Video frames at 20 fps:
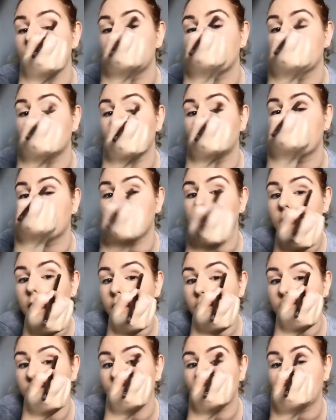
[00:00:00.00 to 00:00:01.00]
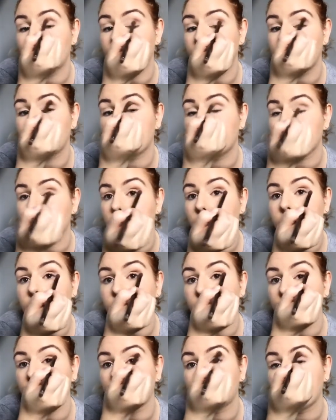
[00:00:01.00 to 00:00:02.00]
So I mean, I don't know what
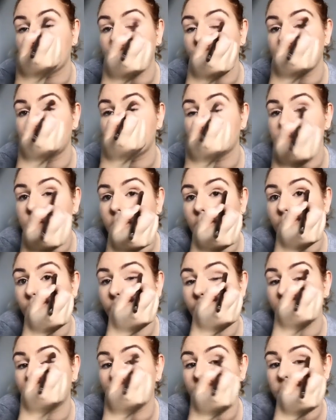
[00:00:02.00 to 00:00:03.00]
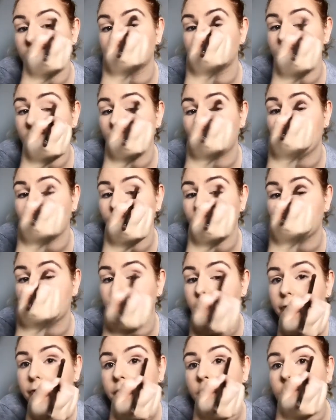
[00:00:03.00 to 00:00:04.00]
you do, but it's just a lot better just to tap it
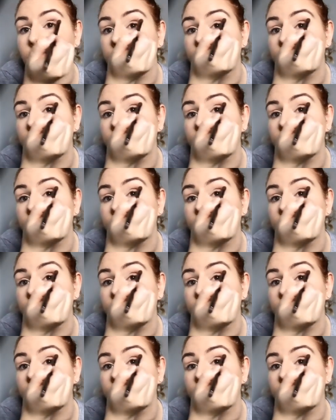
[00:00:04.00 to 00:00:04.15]
off.